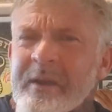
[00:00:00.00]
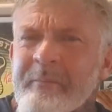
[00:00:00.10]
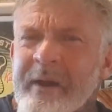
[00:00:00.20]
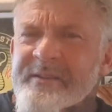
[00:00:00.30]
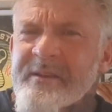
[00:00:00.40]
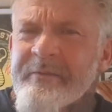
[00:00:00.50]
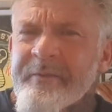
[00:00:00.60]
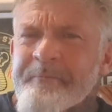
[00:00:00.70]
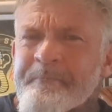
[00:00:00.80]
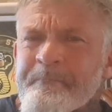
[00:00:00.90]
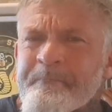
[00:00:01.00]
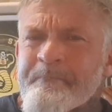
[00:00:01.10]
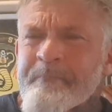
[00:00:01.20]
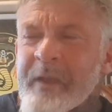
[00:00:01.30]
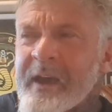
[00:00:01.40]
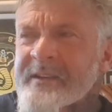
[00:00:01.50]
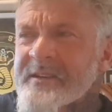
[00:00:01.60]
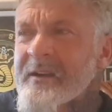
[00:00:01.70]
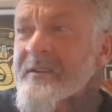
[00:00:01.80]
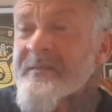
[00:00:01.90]
Combative as
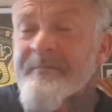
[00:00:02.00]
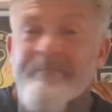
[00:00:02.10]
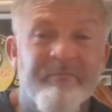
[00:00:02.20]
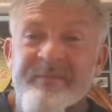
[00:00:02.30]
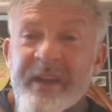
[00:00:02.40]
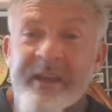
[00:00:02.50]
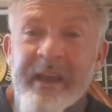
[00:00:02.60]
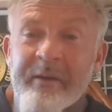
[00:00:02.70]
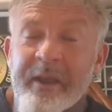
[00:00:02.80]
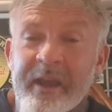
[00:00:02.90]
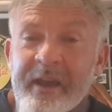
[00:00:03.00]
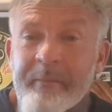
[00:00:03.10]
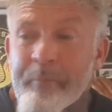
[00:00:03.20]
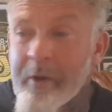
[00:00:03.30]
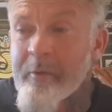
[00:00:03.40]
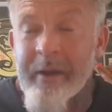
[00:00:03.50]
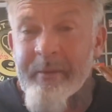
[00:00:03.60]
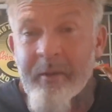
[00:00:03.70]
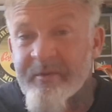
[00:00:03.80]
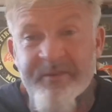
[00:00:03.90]
a take out the air program
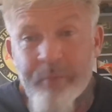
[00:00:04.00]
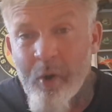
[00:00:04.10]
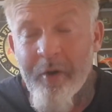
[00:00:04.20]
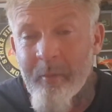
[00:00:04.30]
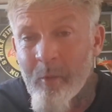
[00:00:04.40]
you can just put on and